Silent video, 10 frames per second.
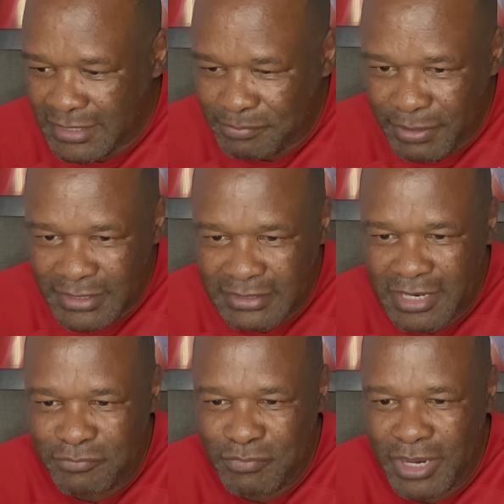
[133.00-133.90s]
press
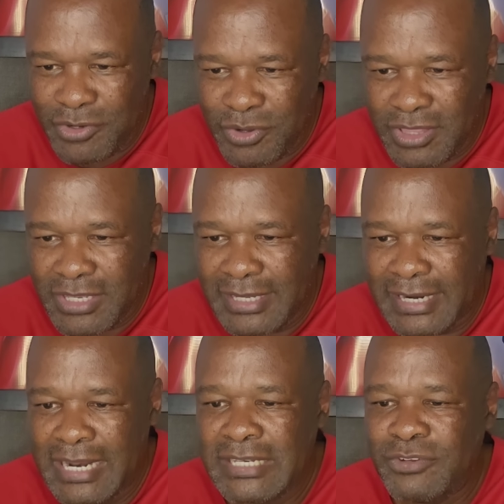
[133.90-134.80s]
statement on the
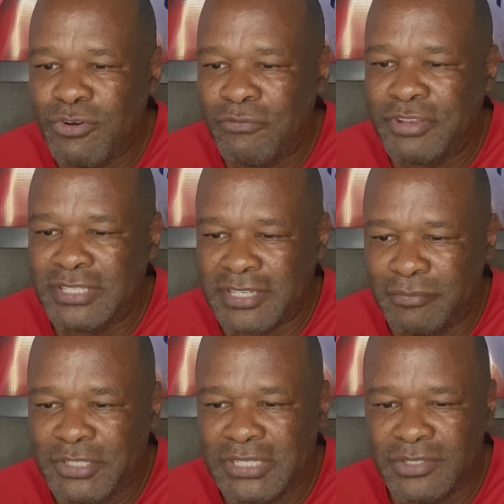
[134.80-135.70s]
granting of
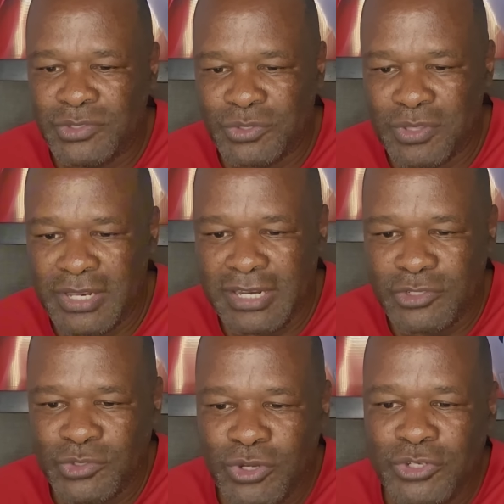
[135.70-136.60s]
exemptions to the
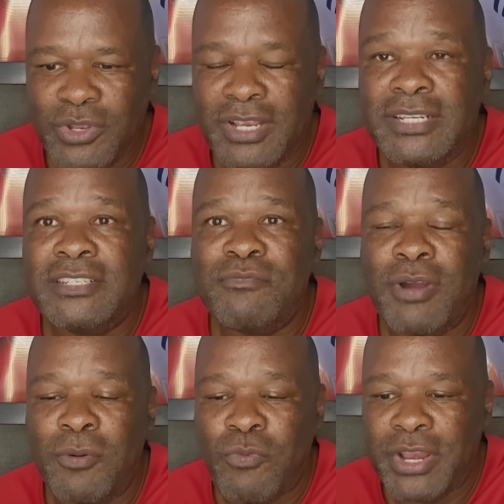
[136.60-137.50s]
Lesotho and
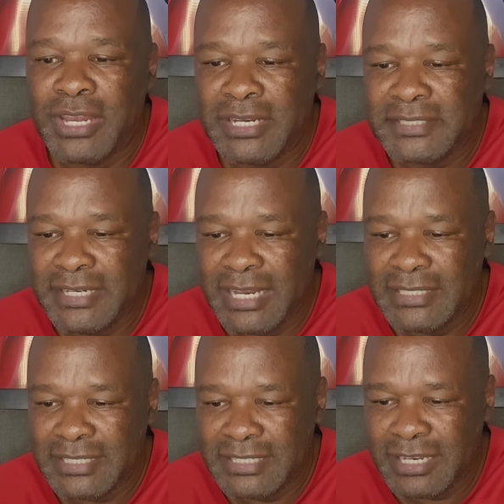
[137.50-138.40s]
Zimbabwe nationals
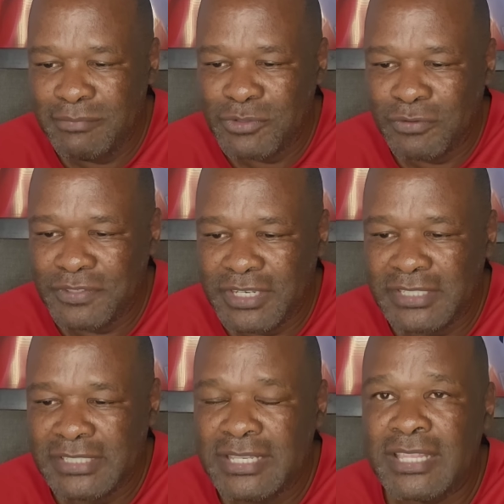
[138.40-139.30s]
in terms of
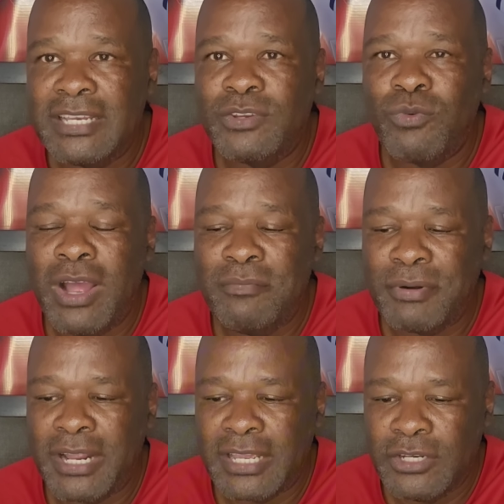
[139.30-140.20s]
Section 31,
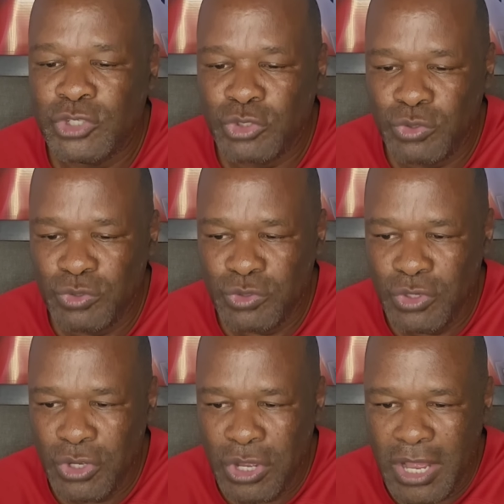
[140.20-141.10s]
bracket 2,
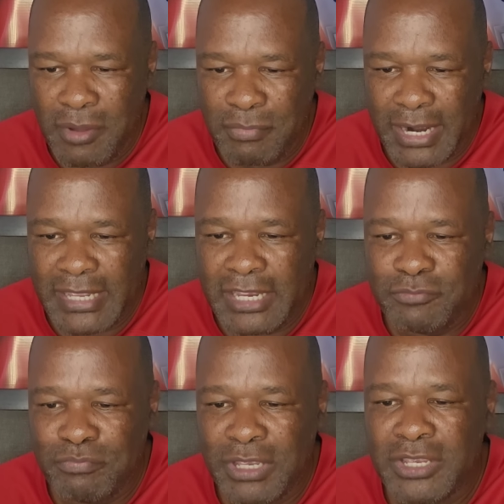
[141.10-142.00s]

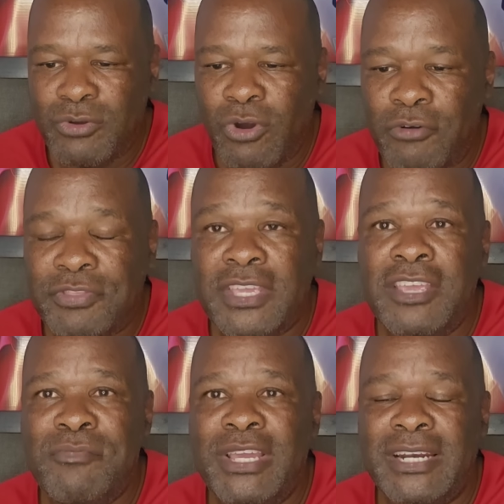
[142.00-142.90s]
bracket B of the
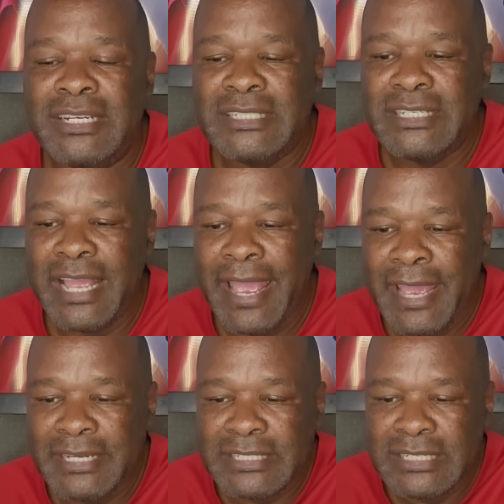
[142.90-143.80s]
Immigration
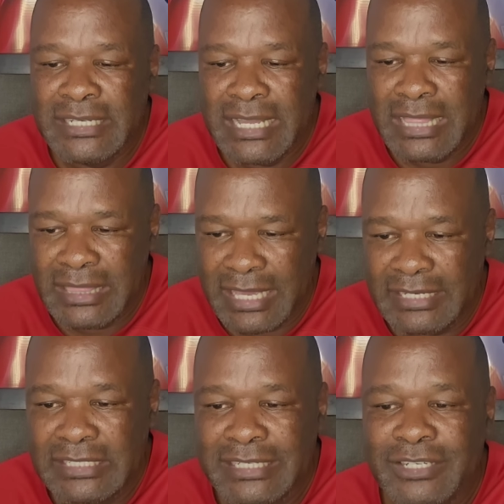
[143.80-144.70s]
Act
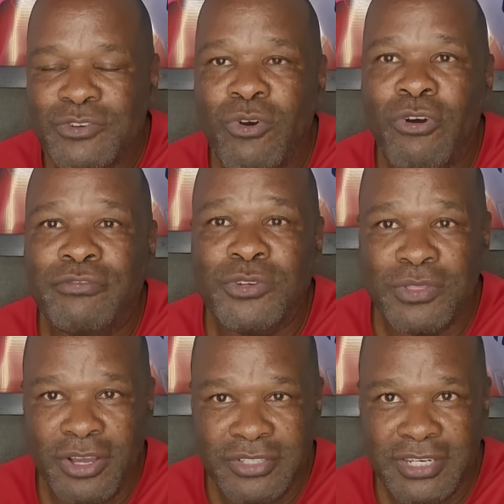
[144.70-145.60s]
13 of
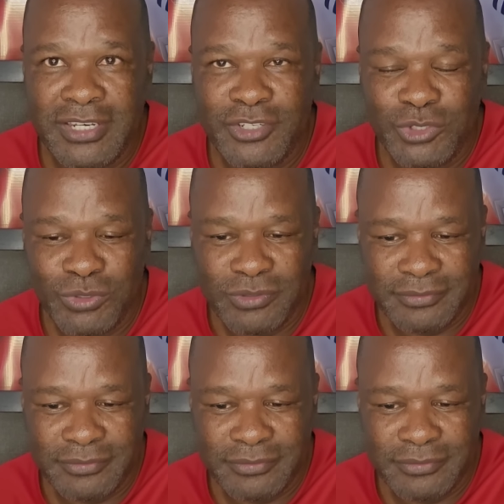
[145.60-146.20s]
2002.